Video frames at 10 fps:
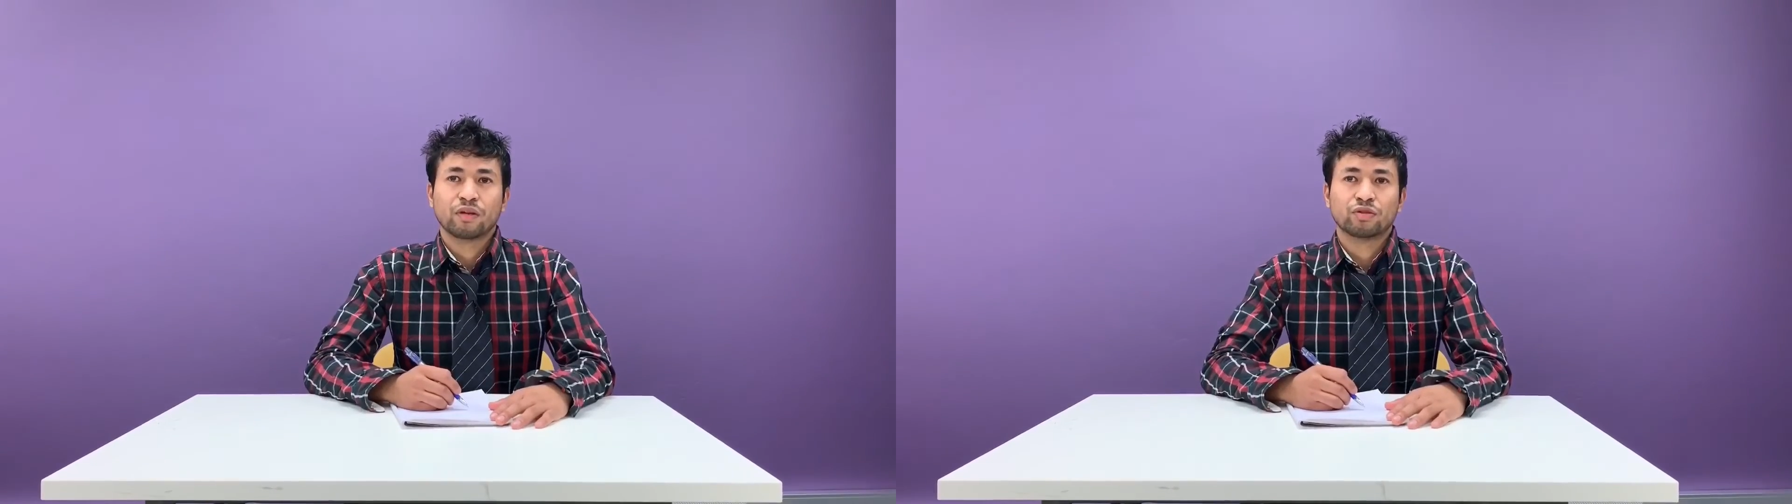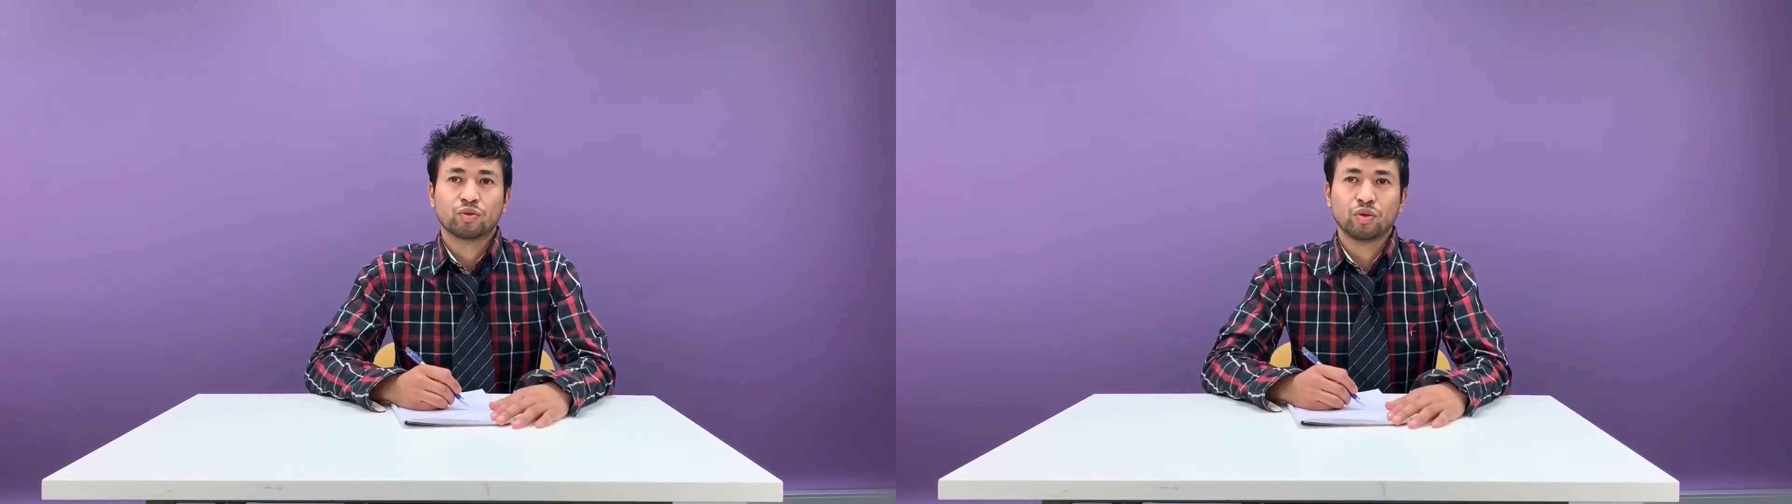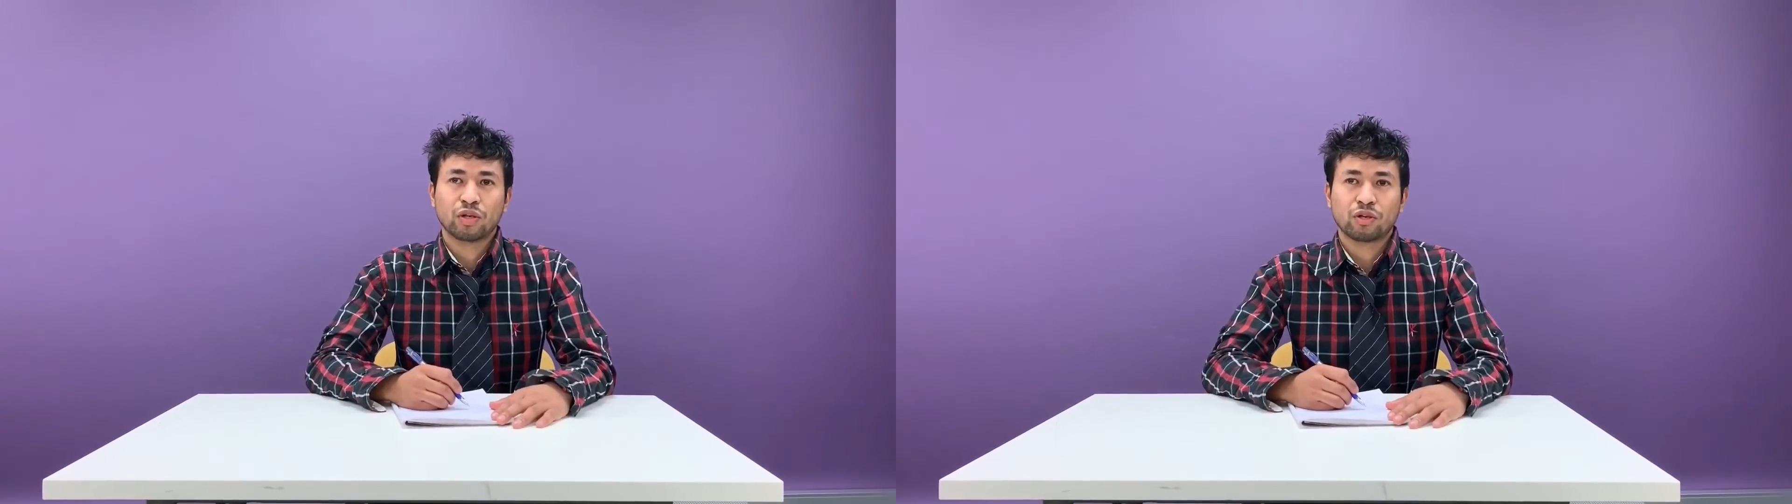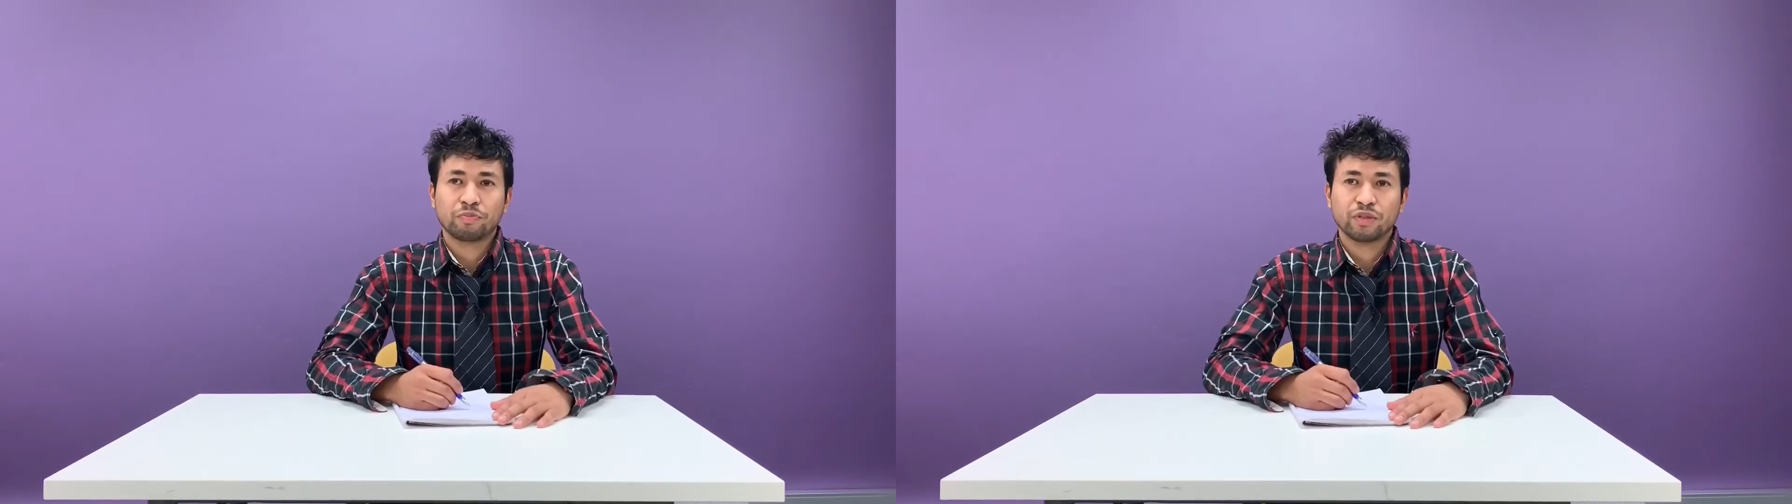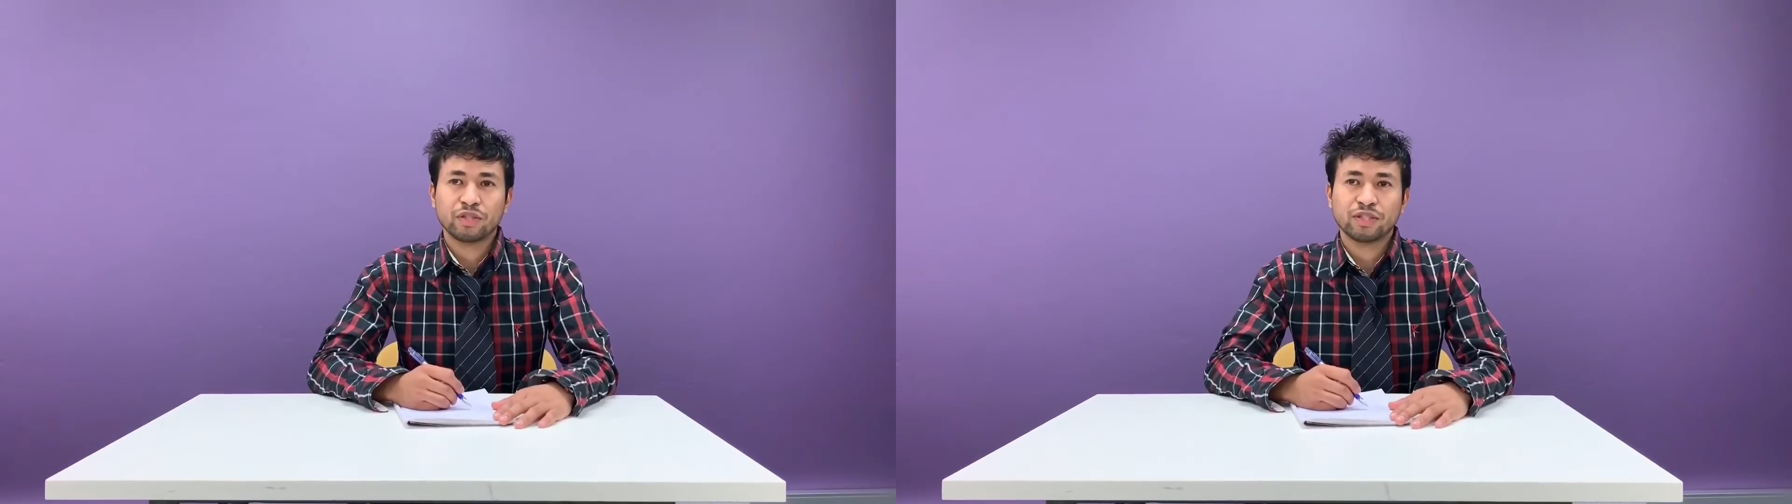So the
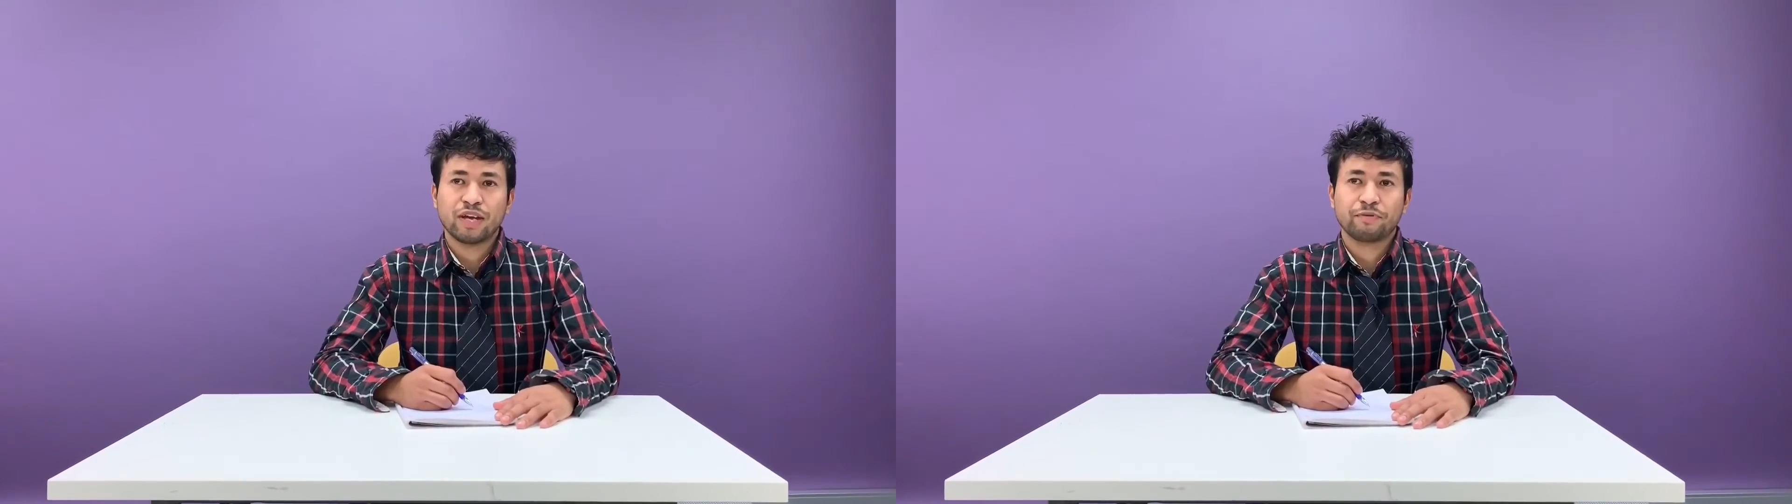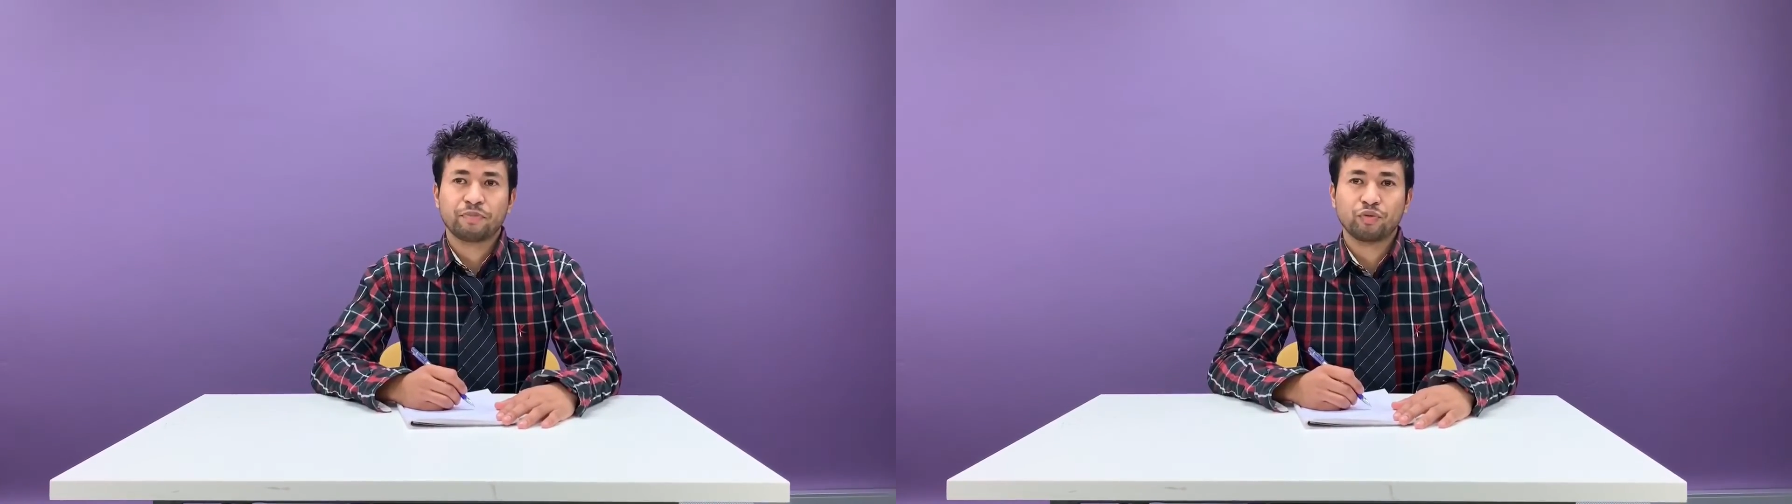companies have